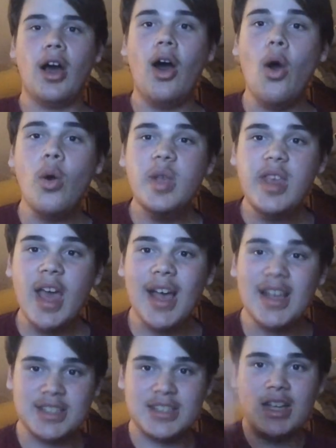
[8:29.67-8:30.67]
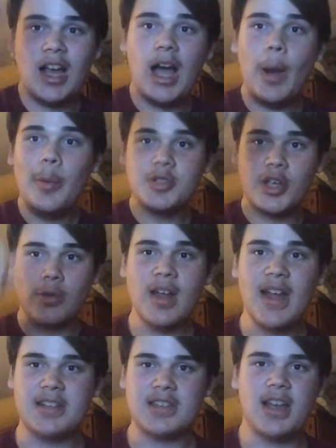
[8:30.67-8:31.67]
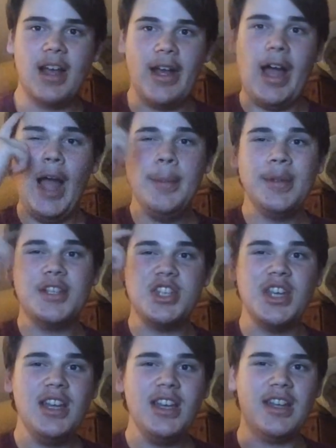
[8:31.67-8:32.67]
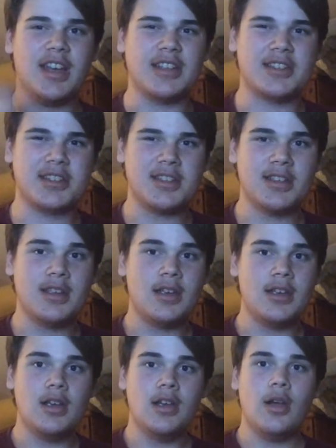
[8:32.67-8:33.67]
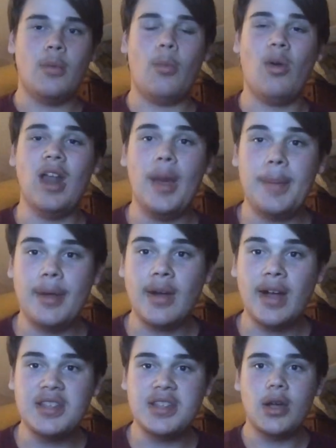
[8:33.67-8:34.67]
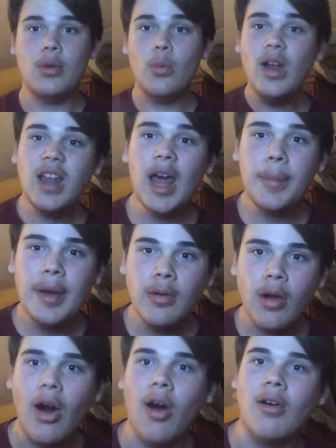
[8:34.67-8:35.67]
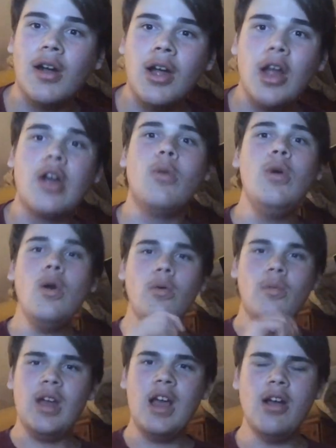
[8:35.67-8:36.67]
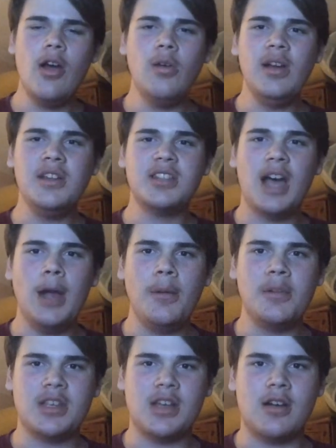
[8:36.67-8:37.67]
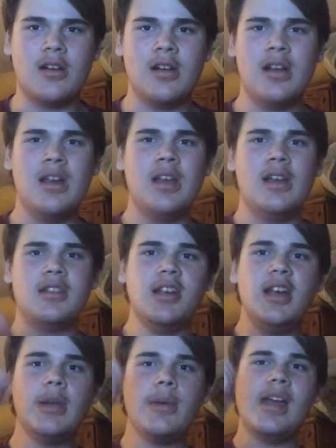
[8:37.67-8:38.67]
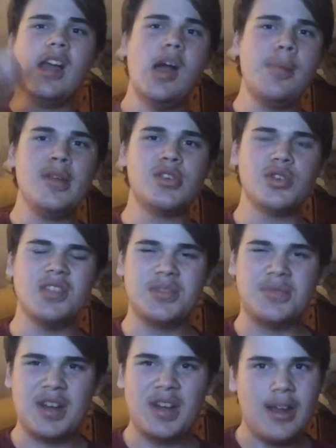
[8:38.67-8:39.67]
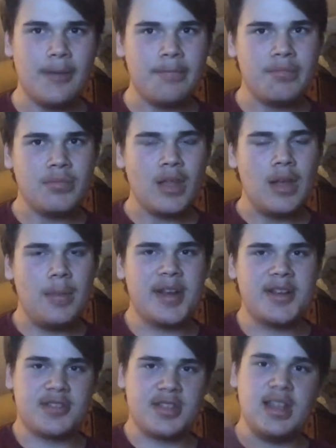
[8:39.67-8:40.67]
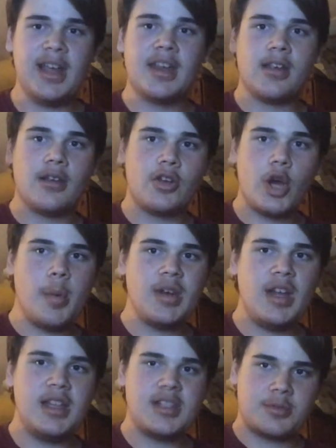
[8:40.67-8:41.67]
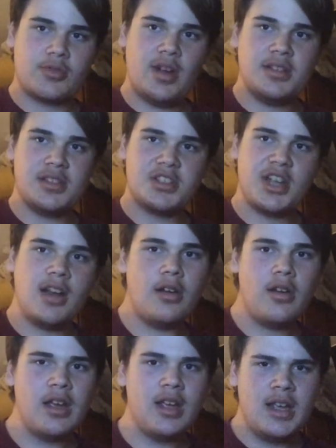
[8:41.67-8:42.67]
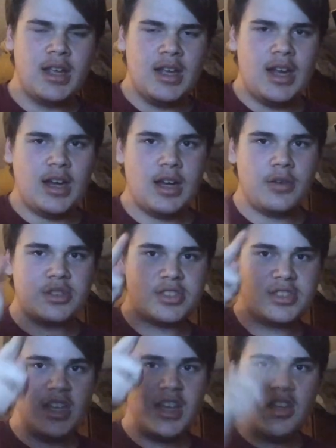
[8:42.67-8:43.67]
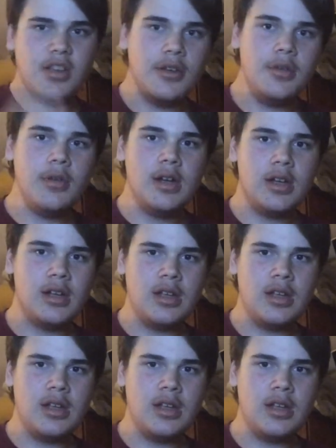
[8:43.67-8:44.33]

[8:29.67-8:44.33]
oh yes, I was correct. I'm a genius. Will I be right? Will I be wrong? Well, we have only time will tell. So anyway, I hope you enjoyed this video. Make sure to like, comment, and subscribe to this channel. And I'll see you,